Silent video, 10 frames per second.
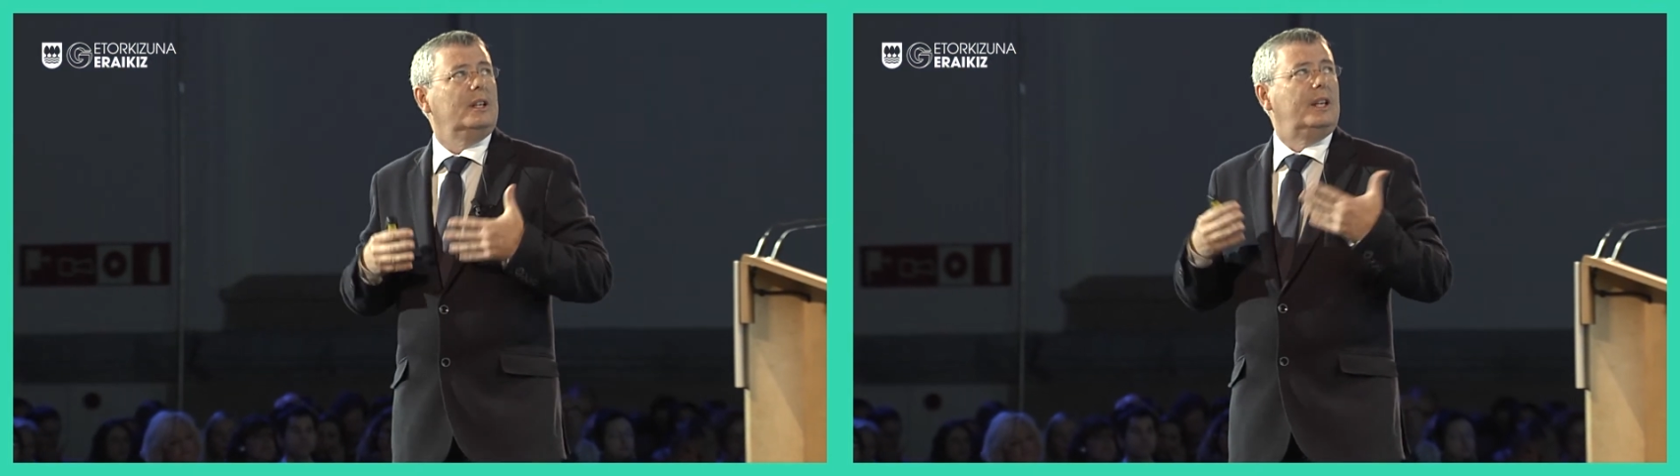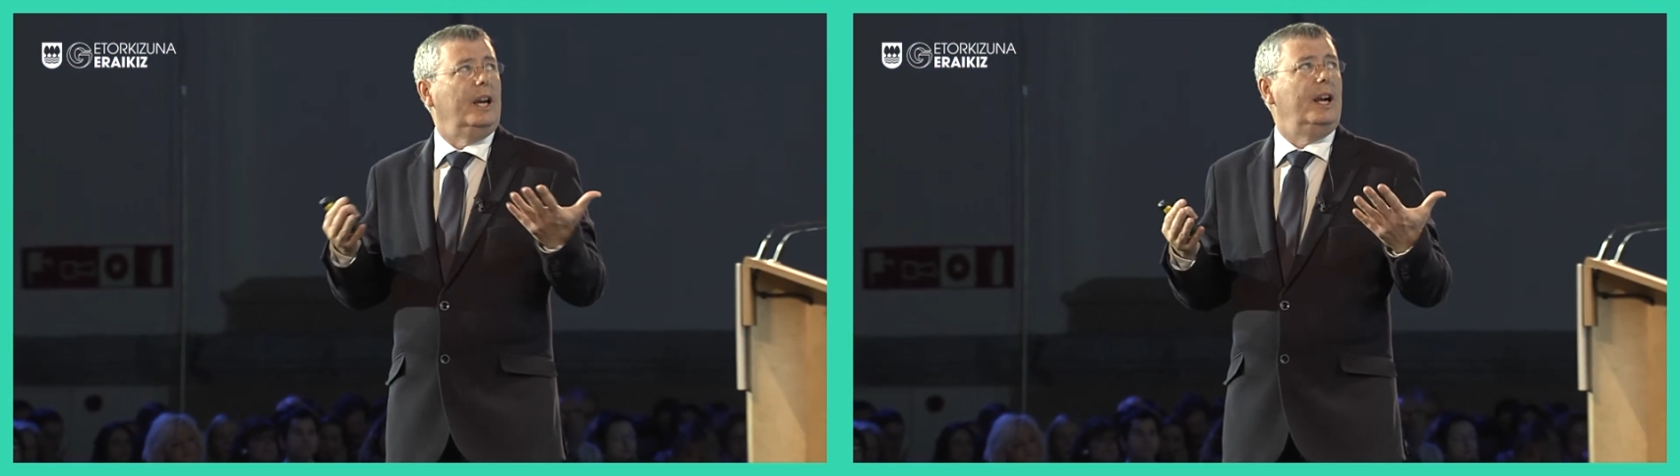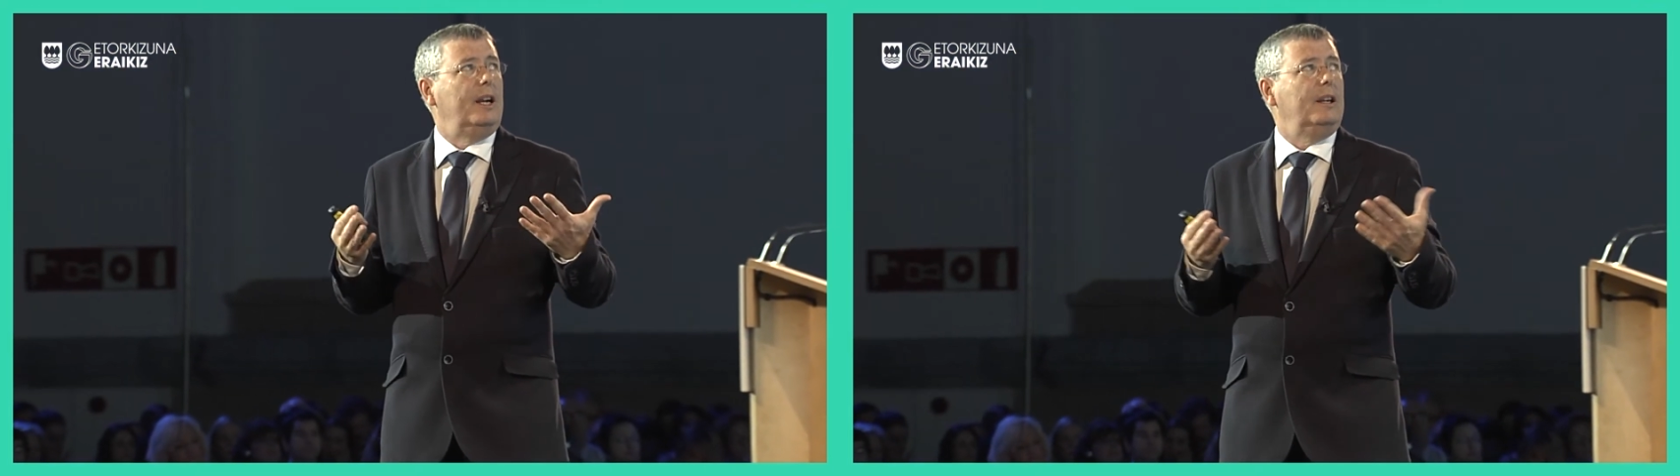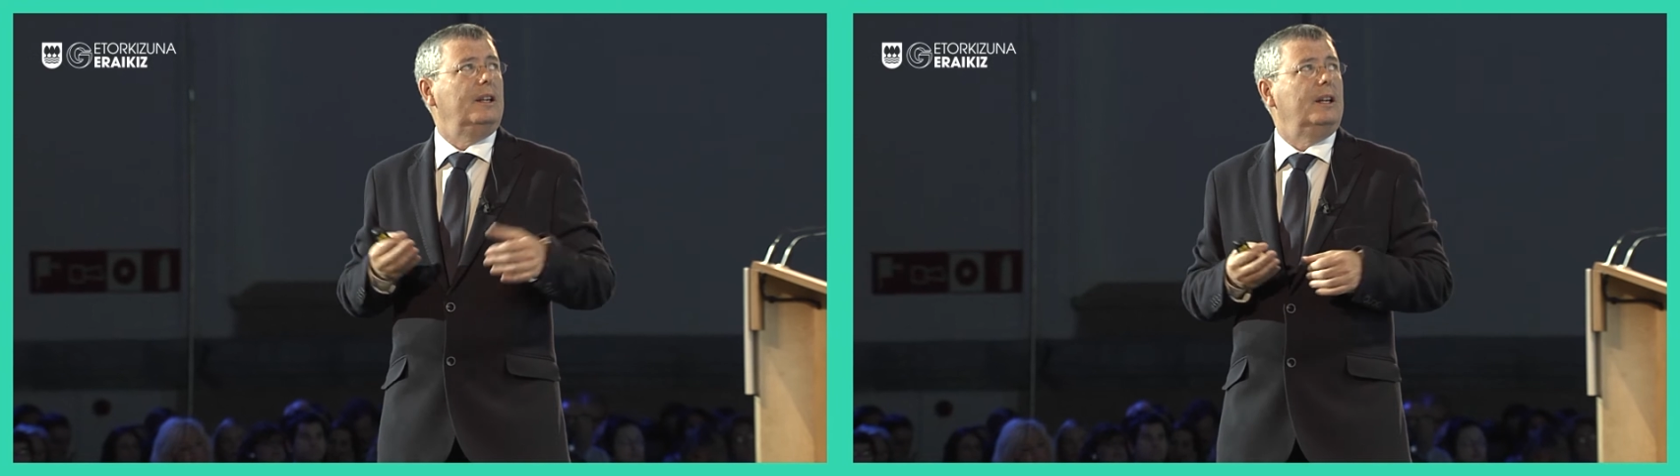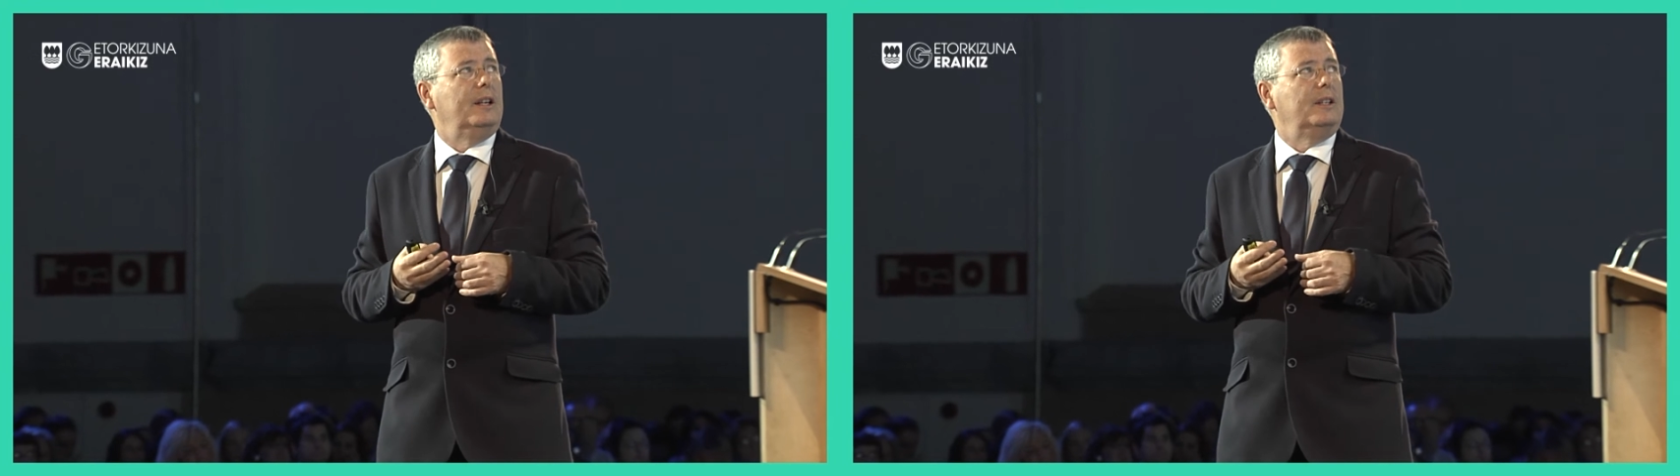care
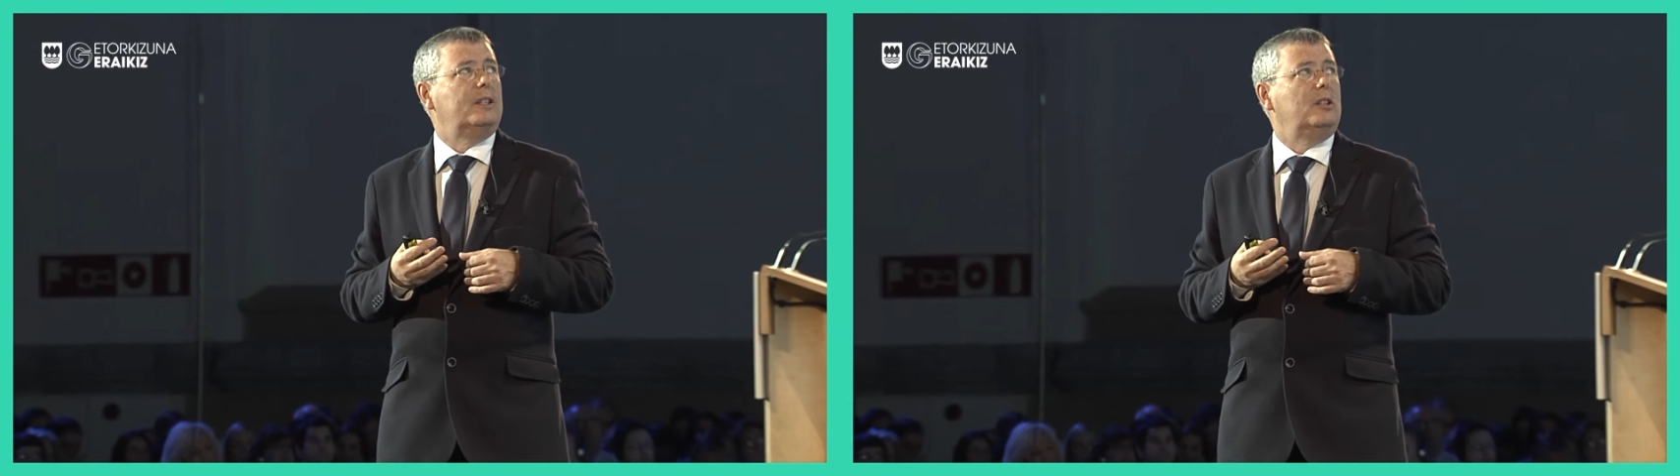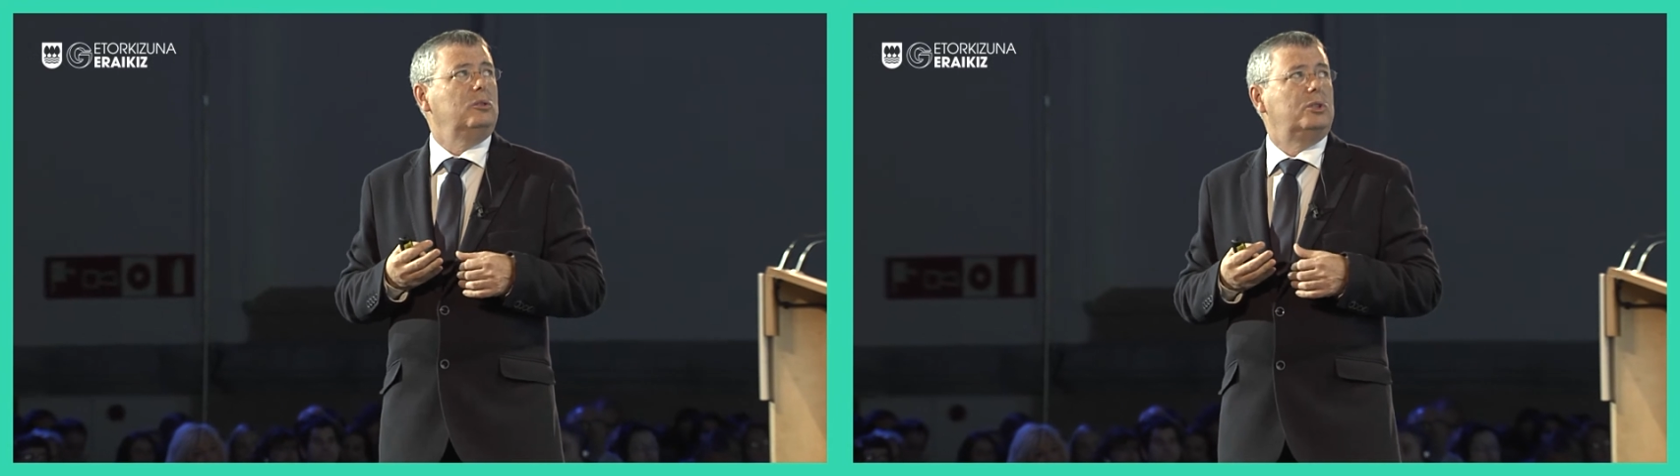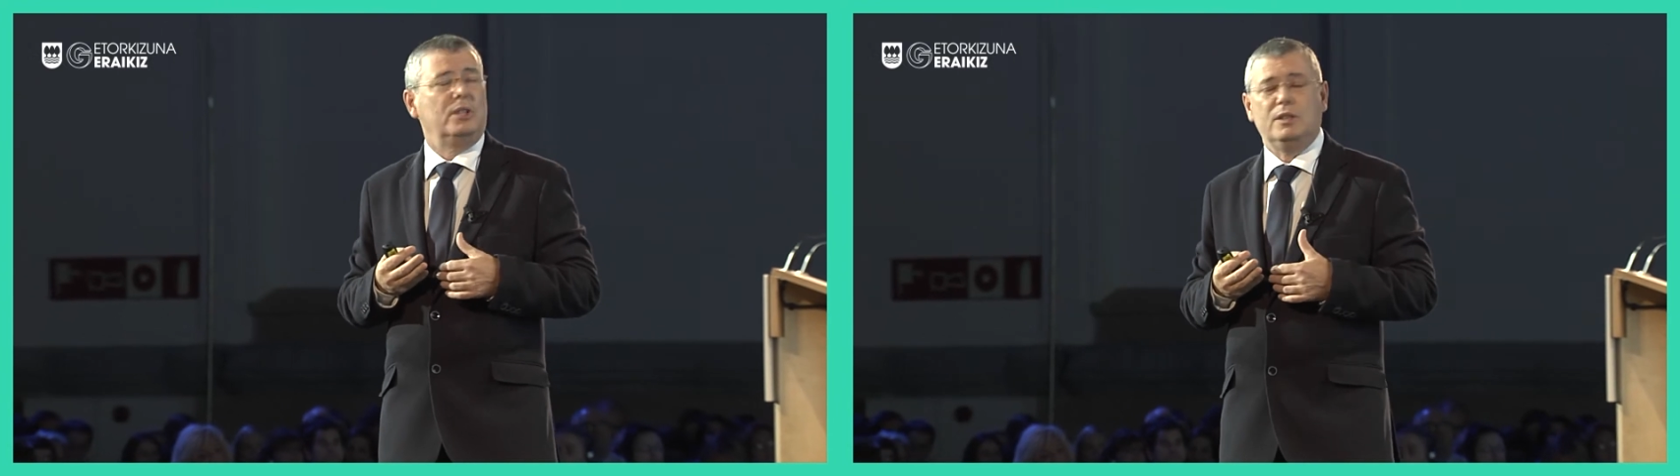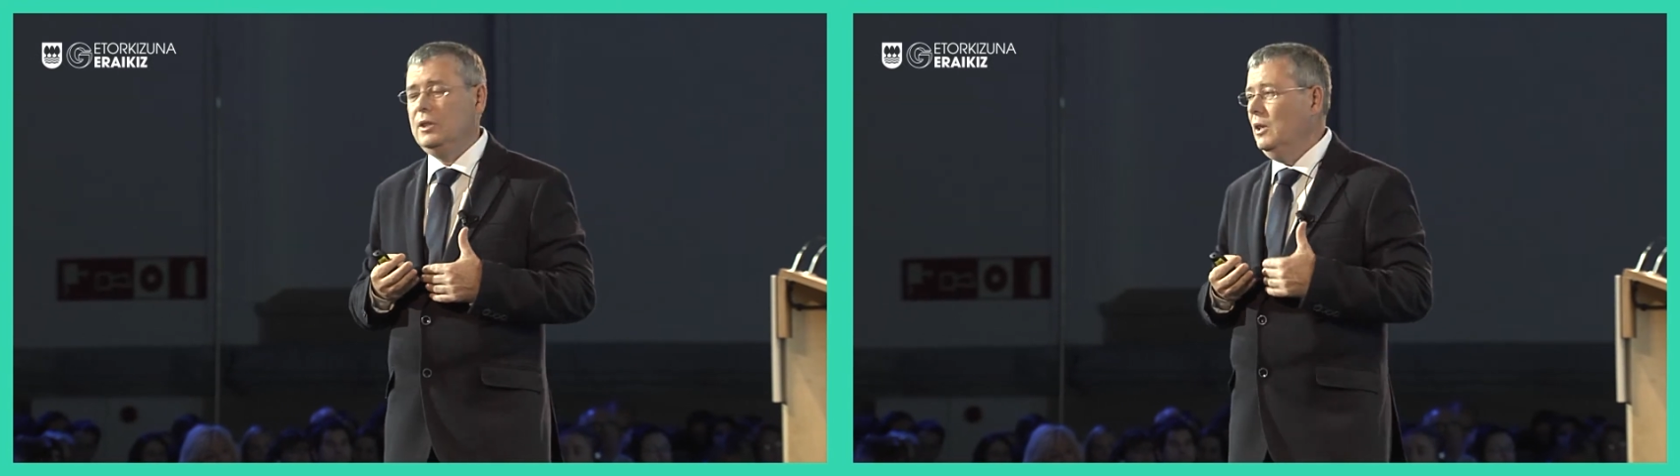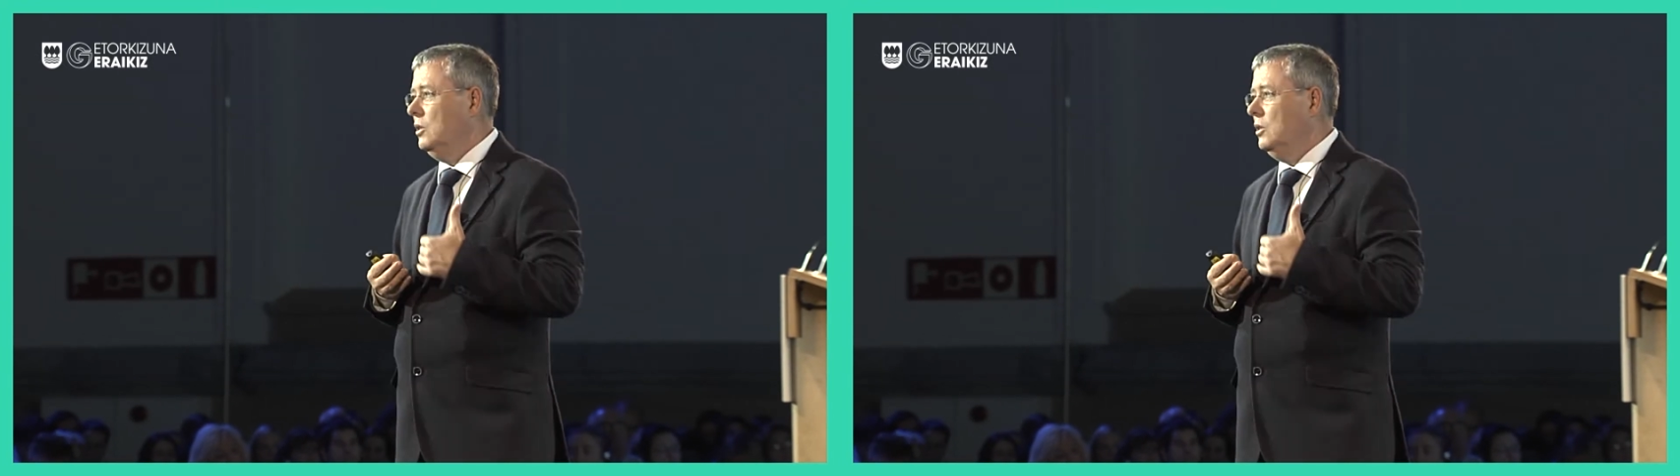uh, institutions,